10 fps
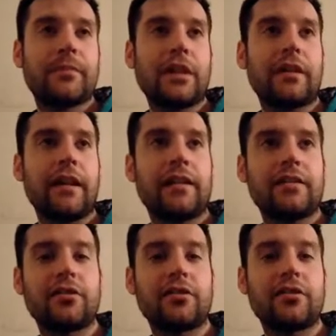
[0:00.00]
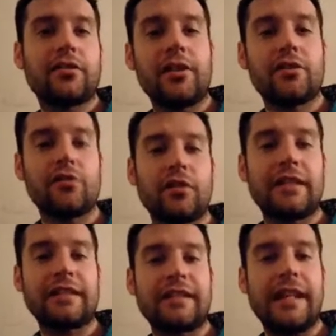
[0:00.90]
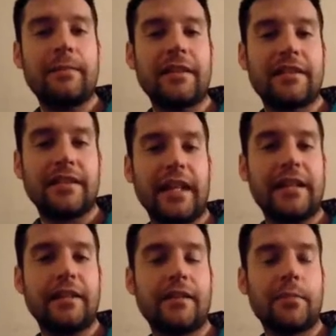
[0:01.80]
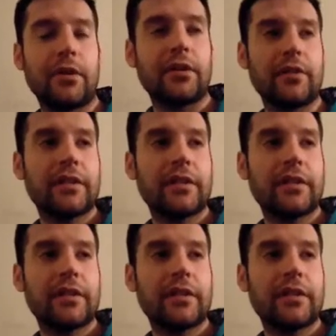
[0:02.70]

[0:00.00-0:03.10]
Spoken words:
Okay, so the angel, his name is Satan in the book,